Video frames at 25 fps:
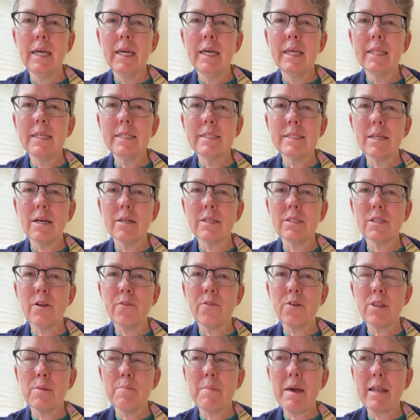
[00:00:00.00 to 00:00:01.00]
This song is
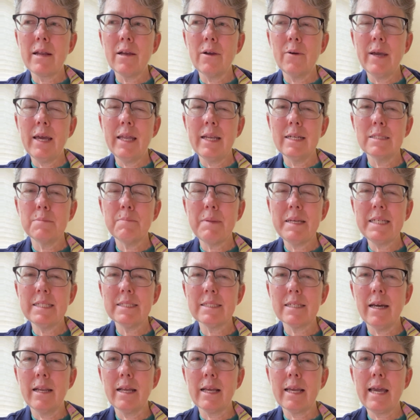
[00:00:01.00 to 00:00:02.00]
Over in the Meadow, and it is
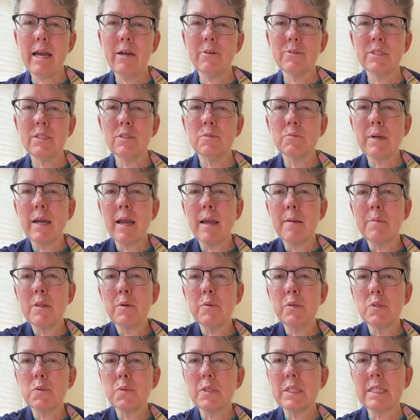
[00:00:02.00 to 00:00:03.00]
based on a counting rhyme
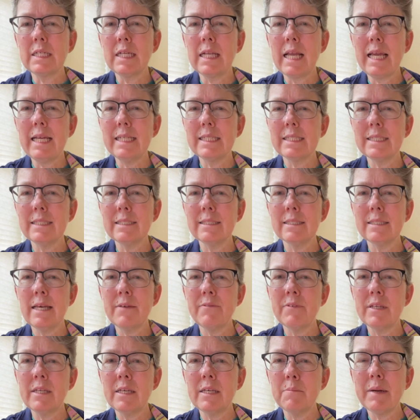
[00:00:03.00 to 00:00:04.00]
that was written in
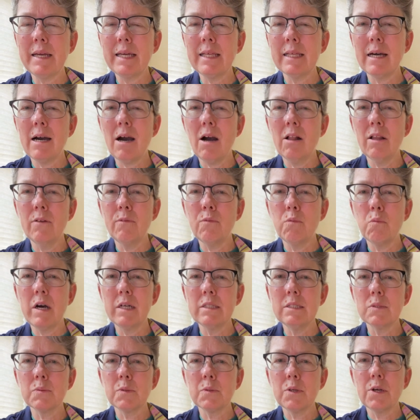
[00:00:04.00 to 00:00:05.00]
1870 by Olive
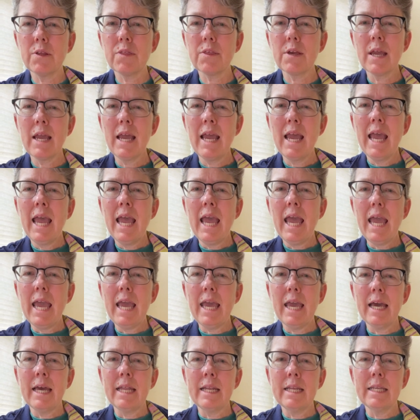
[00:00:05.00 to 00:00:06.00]
Wadsworth.
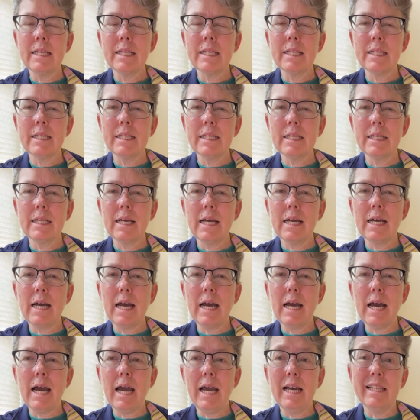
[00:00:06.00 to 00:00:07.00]
And
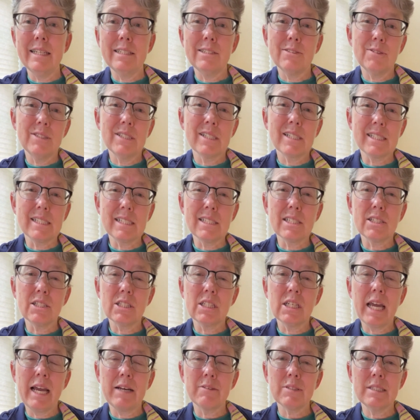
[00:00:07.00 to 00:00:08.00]
I like doing this because it's a good
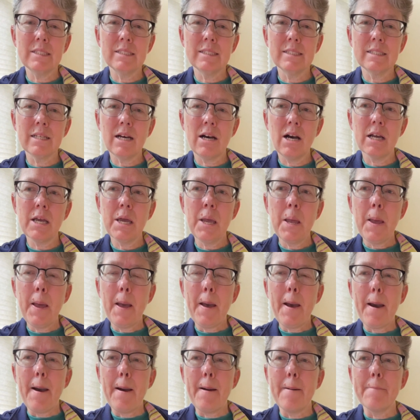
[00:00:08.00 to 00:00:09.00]
counting song,
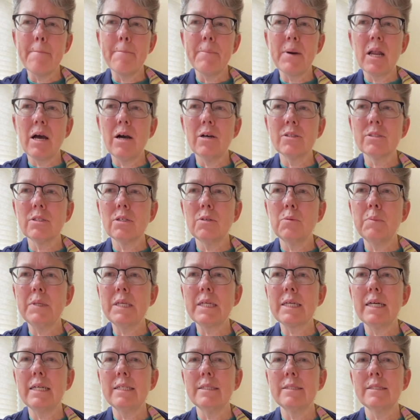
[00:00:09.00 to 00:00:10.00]
but also
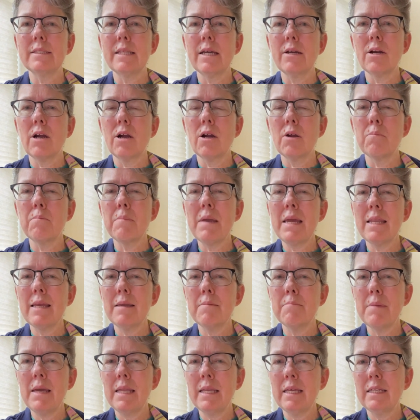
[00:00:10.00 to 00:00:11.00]
because there are many,
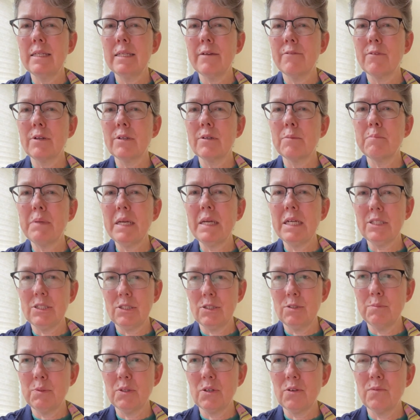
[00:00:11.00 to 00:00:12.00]
many different
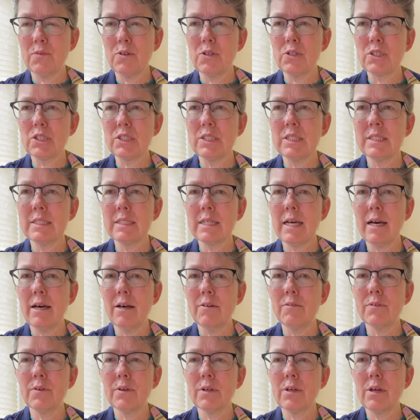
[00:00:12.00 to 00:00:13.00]
picture book versions
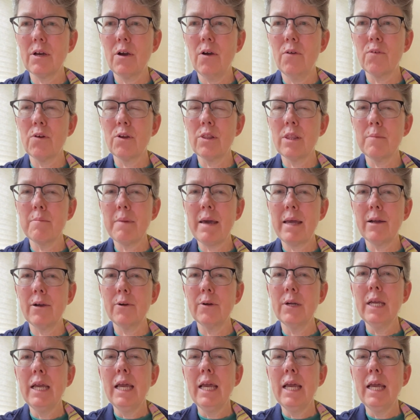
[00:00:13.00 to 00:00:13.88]
of Over in the Meadow.